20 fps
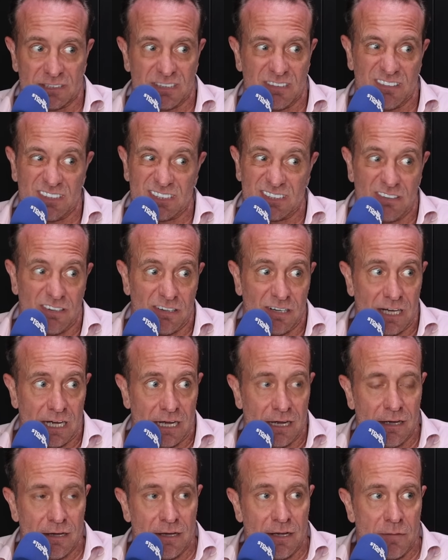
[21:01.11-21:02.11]
So it's not
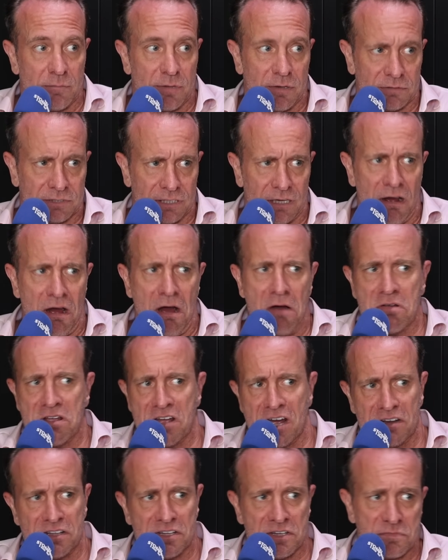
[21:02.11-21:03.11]
like people say, oh,
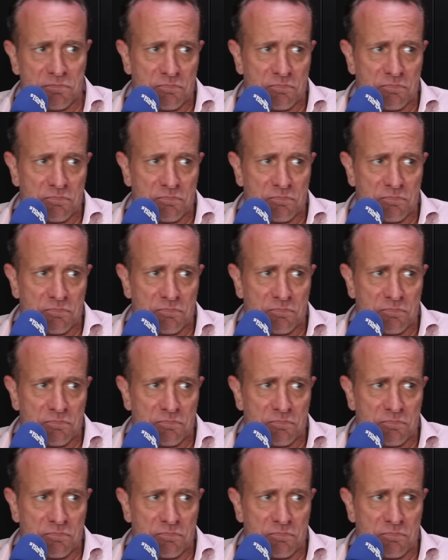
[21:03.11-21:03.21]
yeah, these